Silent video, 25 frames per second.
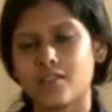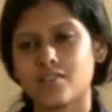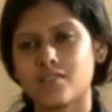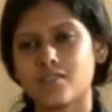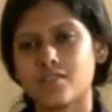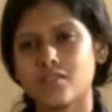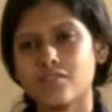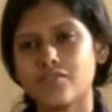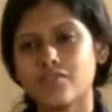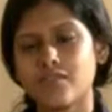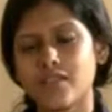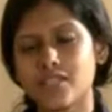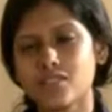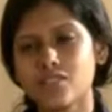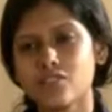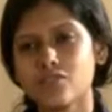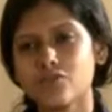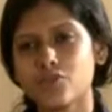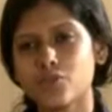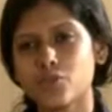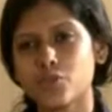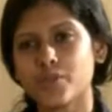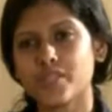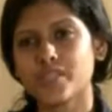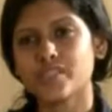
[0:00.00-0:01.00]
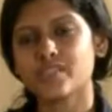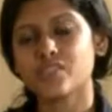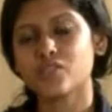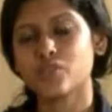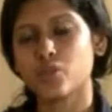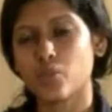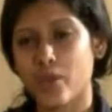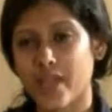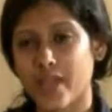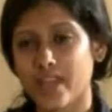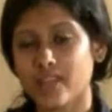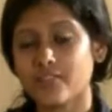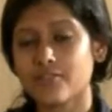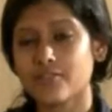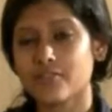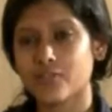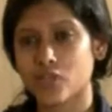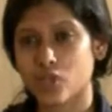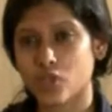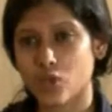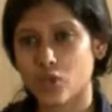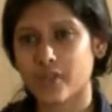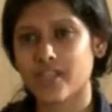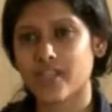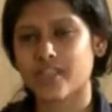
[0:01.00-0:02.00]
So funds of rupees 12
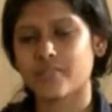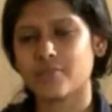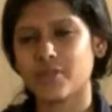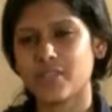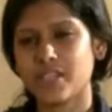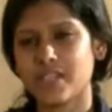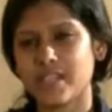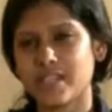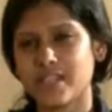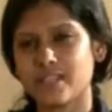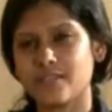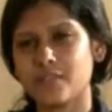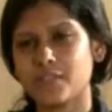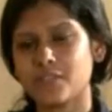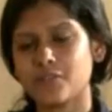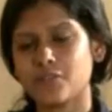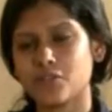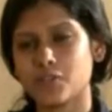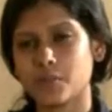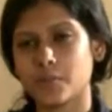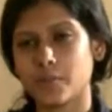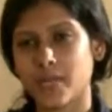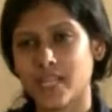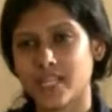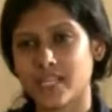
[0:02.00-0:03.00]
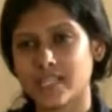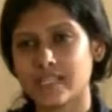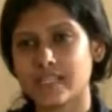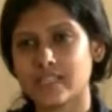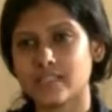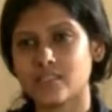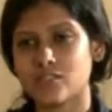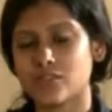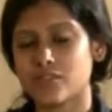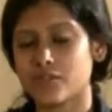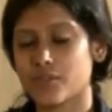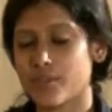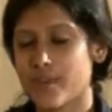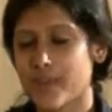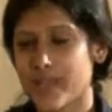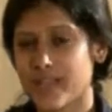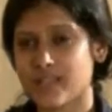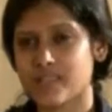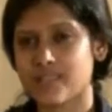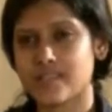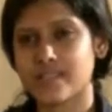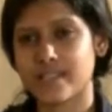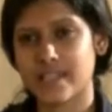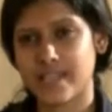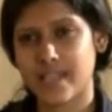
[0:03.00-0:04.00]
crore have been delivered for the maintenance of the
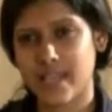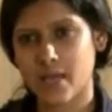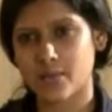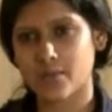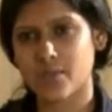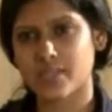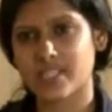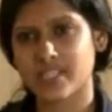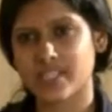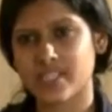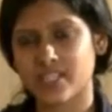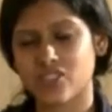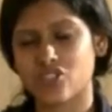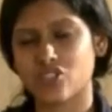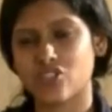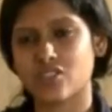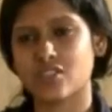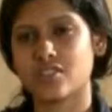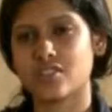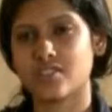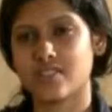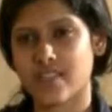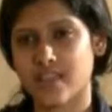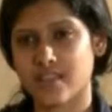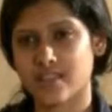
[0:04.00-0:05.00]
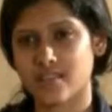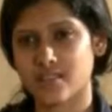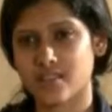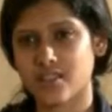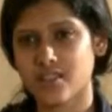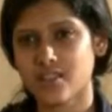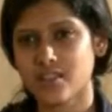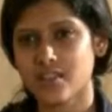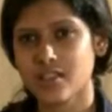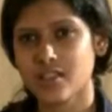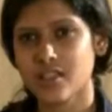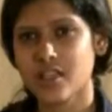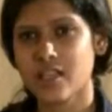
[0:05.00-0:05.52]
Beggars Rehabilitation Centre,